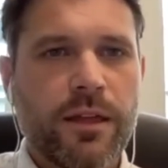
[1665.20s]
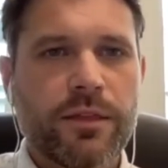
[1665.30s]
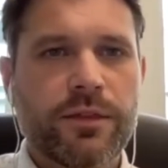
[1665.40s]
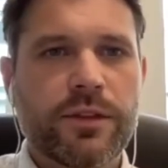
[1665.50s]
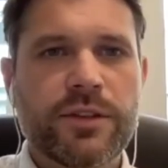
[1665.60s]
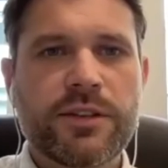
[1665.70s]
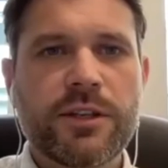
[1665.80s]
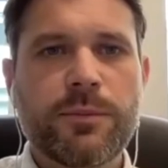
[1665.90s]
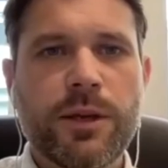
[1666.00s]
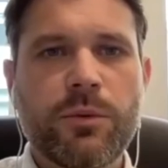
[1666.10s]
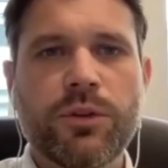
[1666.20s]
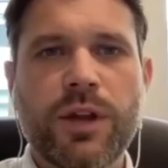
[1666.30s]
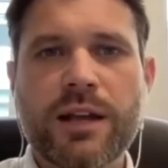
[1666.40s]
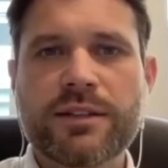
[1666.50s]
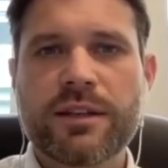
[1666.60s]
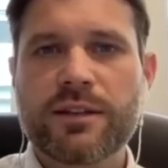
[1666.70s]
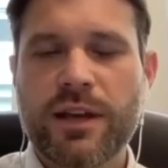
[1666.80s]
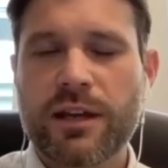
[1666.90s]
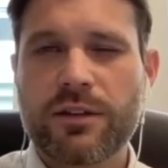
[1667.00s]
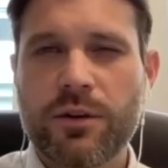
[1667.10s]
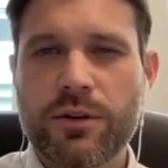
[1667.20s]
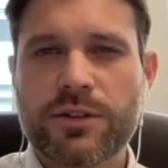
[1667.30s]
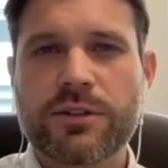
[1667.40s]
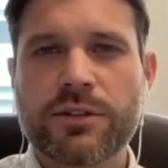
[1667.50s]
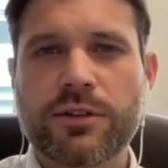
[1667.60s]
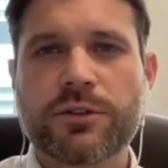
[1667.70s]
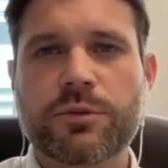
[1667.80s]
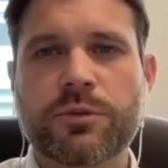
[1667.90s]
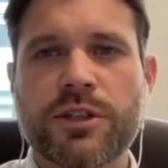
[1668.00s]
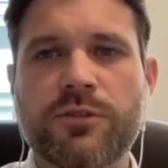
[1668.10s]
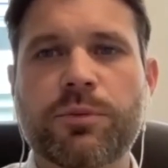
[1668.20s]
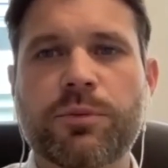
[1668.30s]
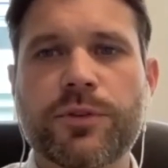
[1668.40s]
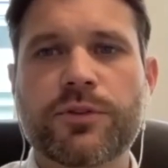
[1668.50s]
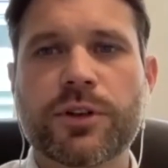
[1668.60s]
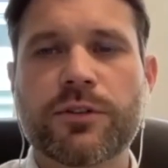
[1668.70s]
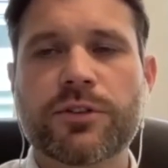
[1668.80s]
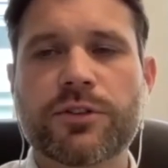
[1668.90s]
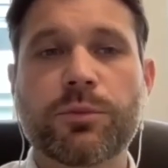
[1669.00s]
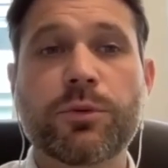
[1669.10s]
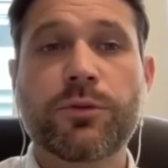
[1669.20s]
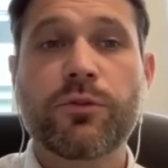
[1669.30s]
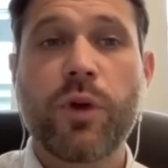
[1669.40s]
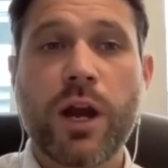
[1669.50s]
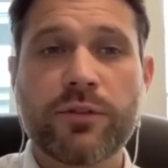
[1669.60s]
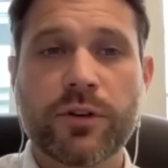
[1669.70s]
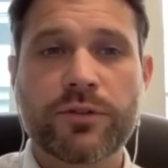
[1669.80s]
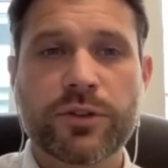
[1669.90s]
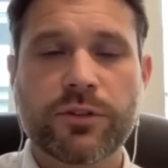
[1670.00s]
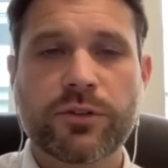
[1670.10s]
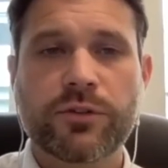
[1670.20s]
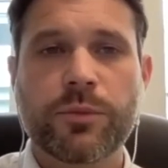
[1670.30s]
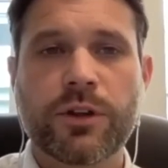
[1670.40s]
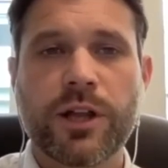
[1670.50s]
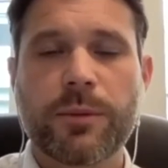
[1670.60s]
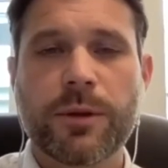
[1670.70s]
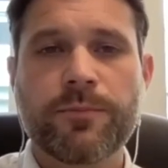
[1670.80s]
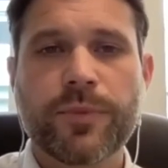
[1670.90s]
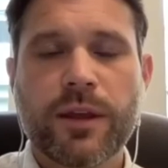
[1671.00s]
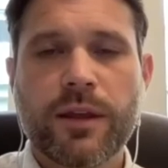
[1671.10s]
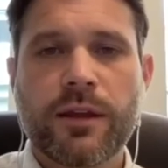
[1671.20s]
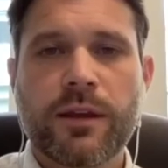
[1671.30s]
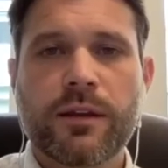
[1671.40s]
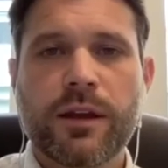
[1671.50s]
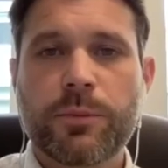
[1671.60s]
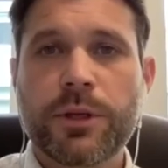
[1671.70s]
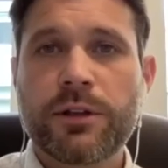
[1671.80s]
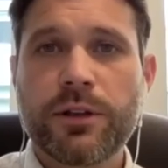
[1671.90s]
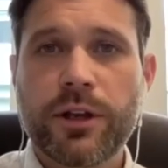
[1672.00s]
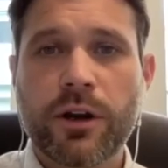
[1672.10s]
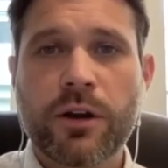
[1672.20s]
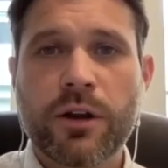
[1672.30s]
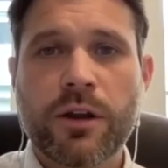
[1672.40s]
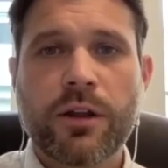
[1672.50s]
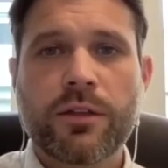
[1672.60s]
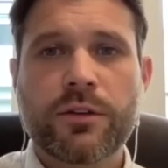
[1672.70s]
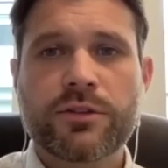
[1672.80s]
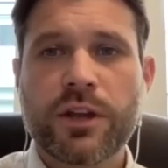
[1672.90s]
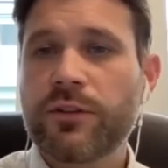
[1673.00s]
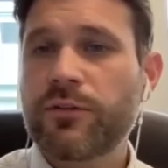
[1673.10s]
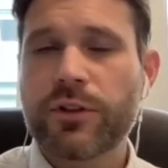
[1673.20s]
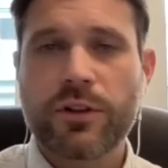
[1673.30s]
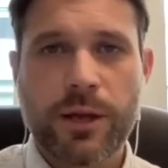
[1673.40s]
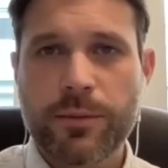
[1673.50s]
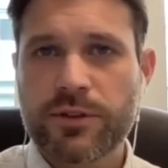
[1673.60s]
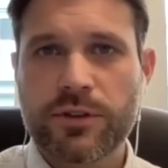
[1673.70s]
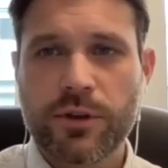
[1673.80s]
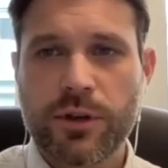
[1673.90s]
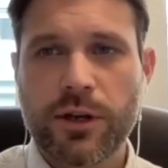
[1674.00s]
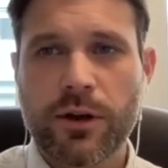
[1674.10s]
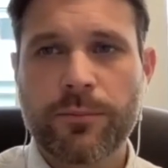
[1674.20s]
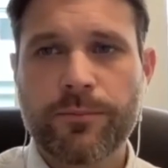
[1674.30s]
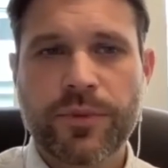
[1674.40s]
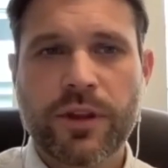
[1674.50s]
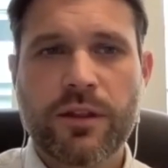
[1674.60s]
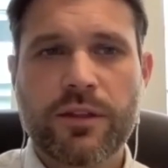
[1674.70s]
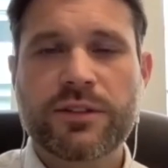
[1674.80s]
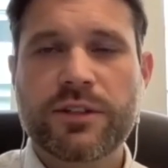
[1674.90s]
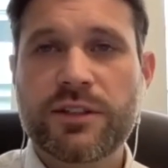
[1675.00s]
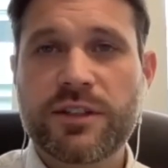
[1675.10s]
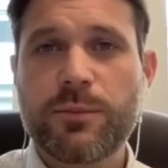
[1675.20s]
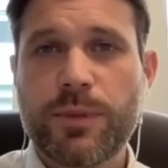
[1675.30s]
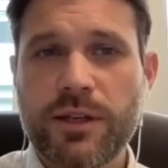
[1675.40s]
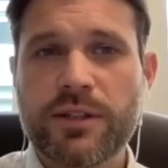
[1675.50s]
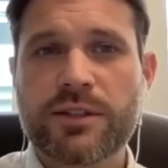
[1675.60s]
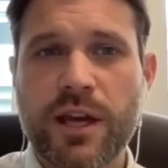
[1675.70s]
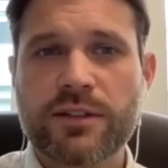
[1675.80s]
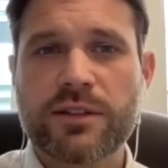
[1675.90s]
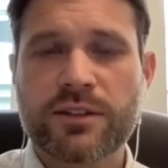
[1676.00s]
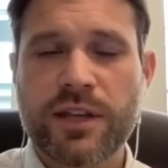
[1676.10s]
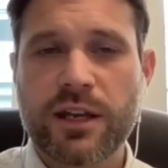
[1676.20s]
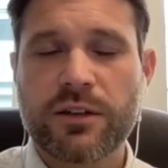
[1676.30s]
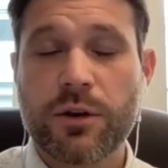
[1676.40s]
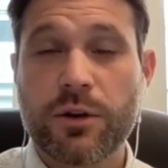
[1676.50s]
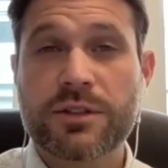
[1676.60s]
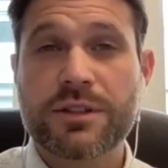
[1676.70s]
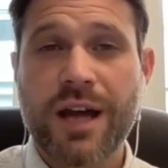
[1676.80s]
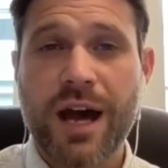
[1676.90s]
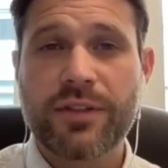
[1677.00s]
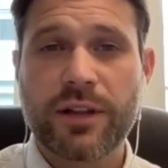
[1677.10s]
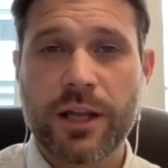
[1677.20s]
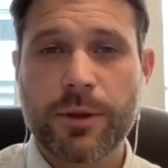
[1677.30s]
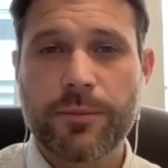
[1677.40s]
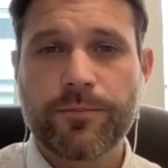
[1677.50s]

The CCB will not send the second notice until it has received proof of service or proof of waiver of service from the claimant. Now, to be clear, there's nothing for the claimants to do here. The CCB sends the second notice, not the claimant.